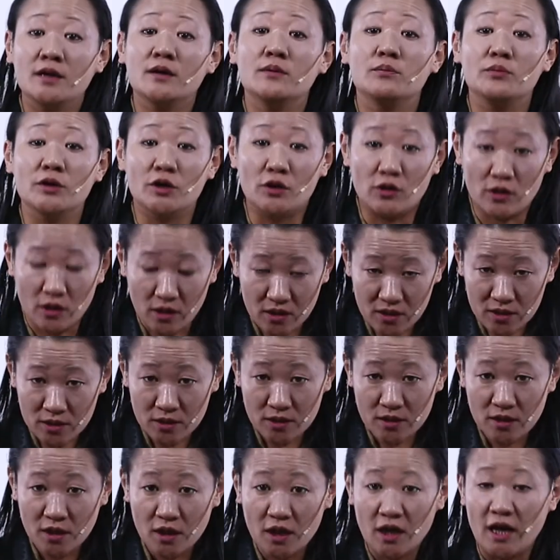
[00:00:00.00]
because
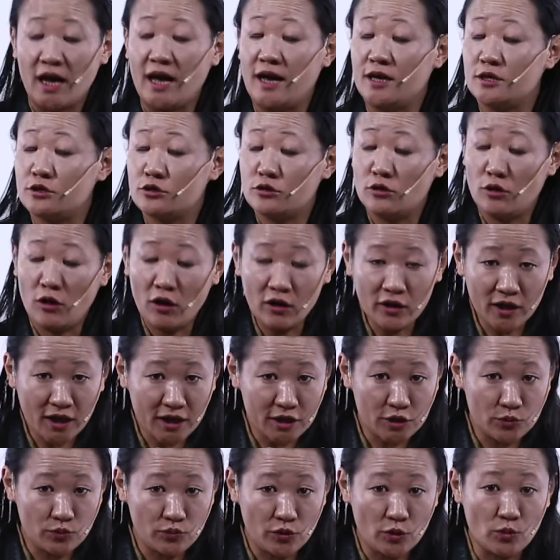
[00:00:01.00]
as long
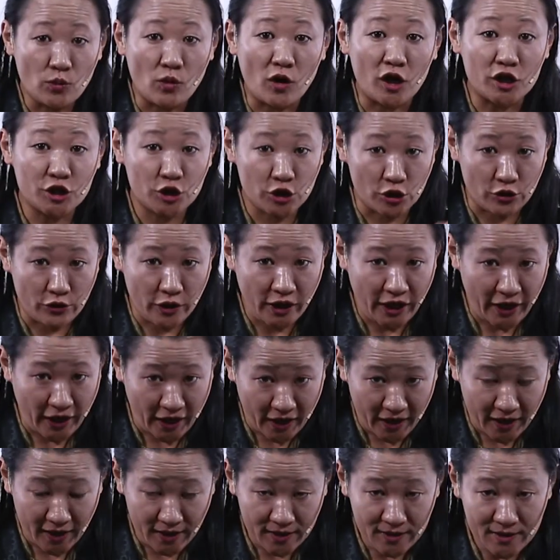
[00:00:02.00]
as we wash our
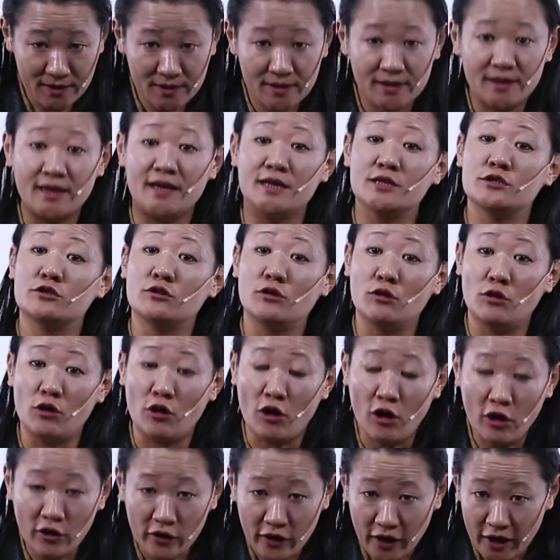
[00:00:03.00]
hands, as
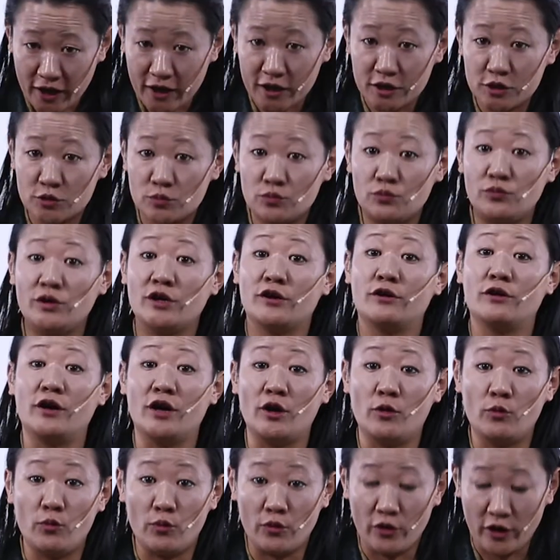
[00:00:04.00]
long as we are
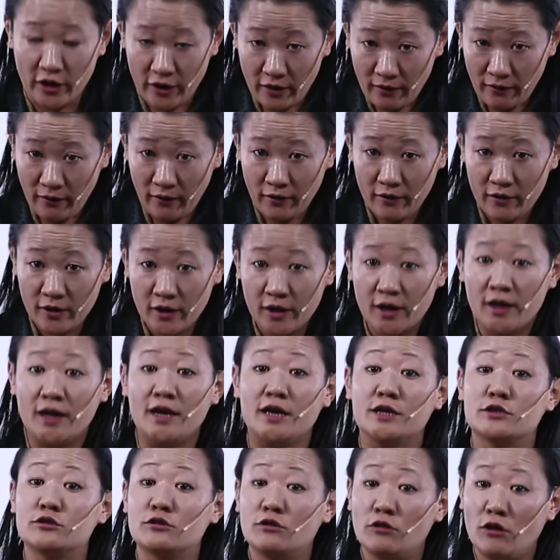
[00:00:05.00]
aware,
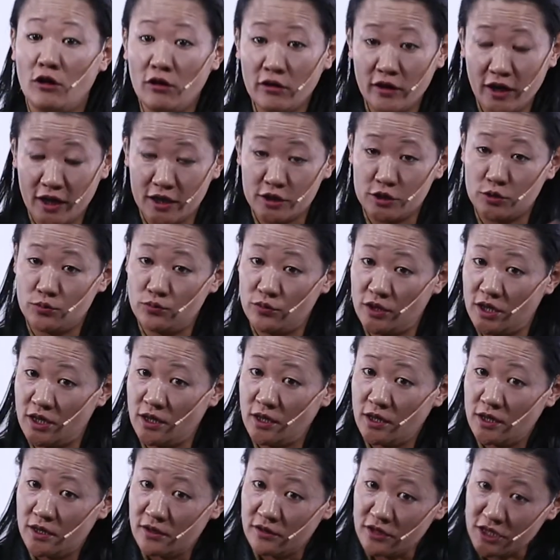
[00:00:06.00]
as long as we
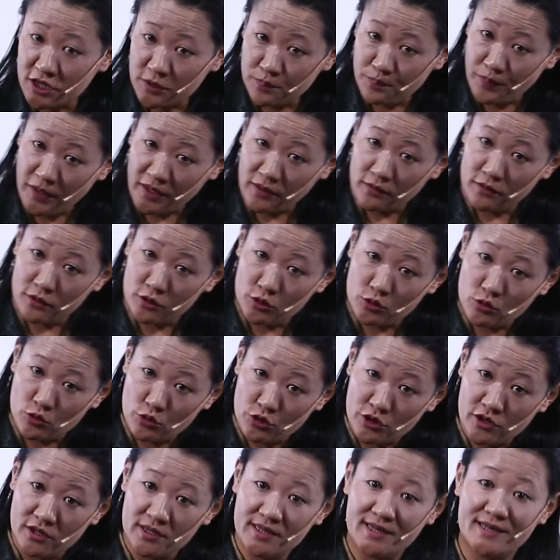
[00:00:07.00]
respect the
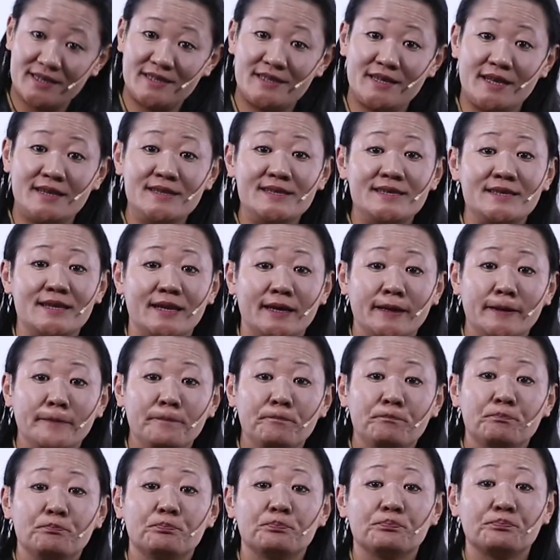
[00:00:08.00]
social distancing,
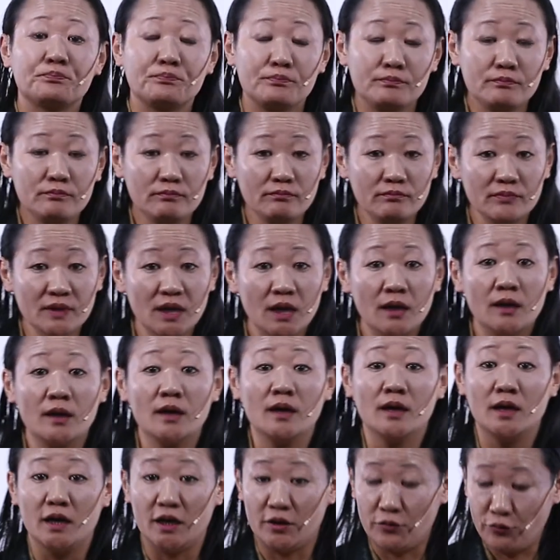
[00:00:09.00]

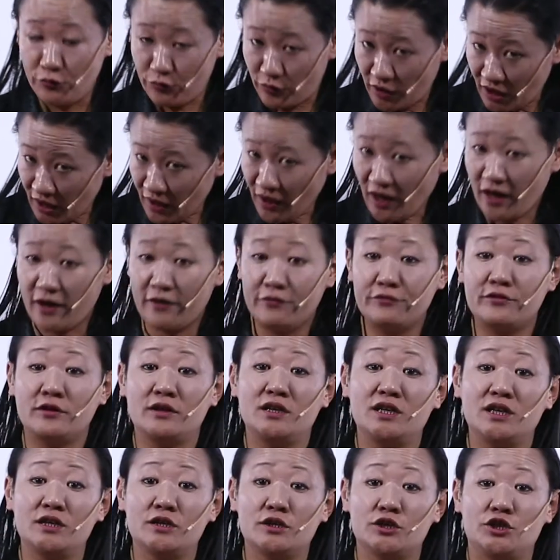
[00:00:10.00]
if we have the
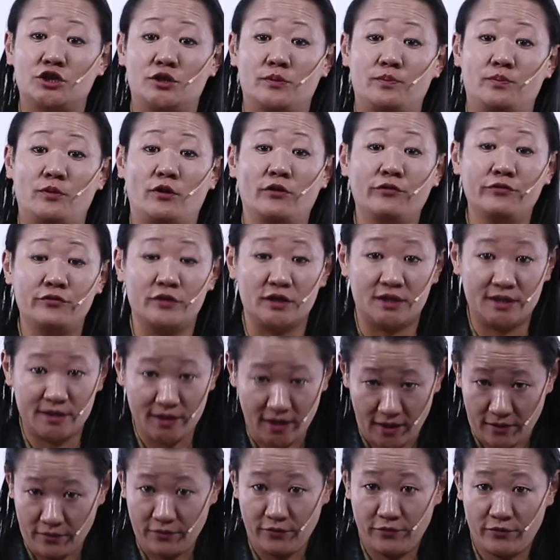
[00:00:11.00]
leadership of the
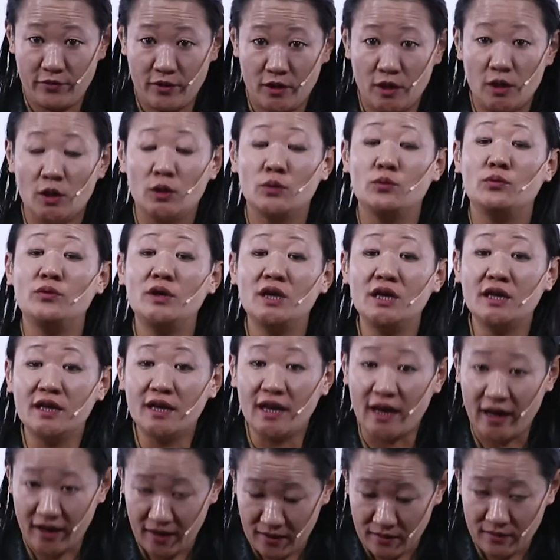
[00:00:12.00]
self, we
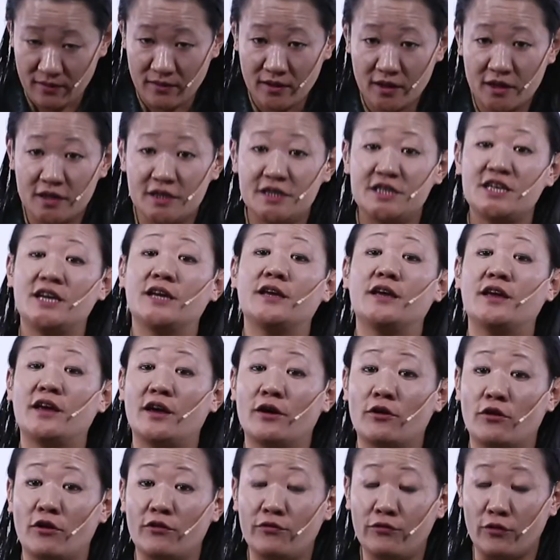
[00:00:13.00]
can take
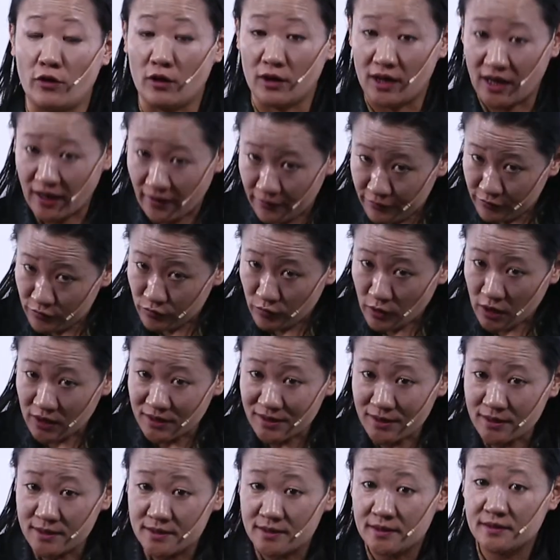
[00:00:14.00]
care of our loved
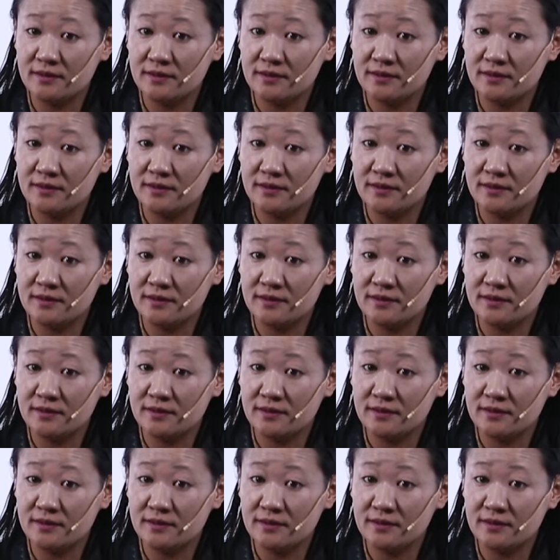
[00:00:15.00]
ones,